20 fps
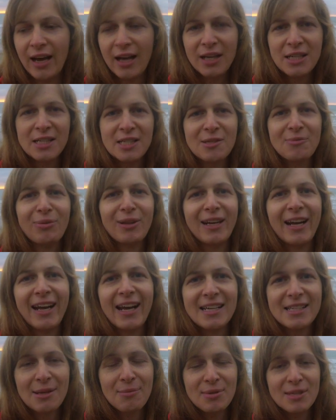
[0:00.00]
A discipline I
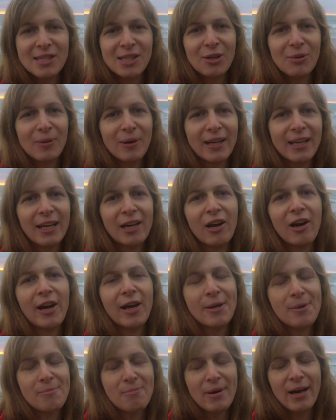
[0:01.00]
guess I'm still working
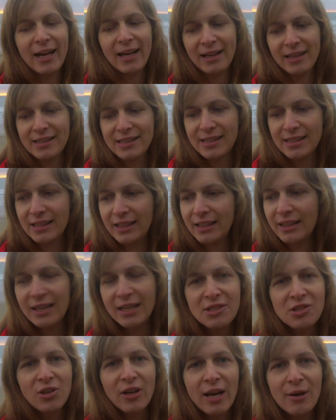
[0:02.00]
on, but
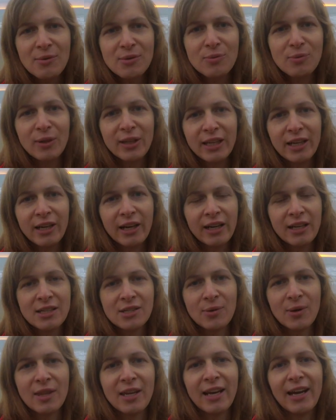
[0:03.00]
yesterday was really good,
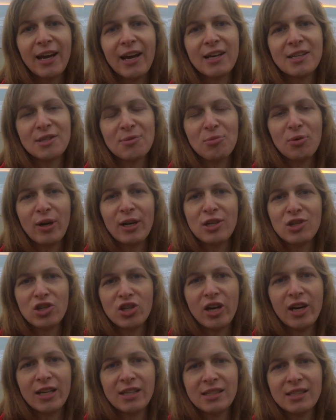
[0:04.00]
so I think I got some great
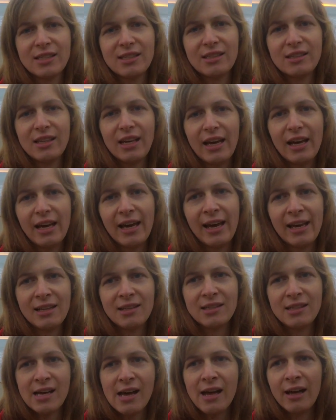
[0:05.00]
shots,
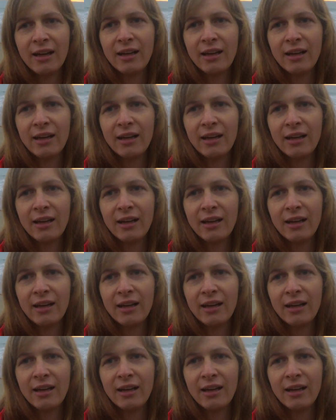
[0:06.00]
and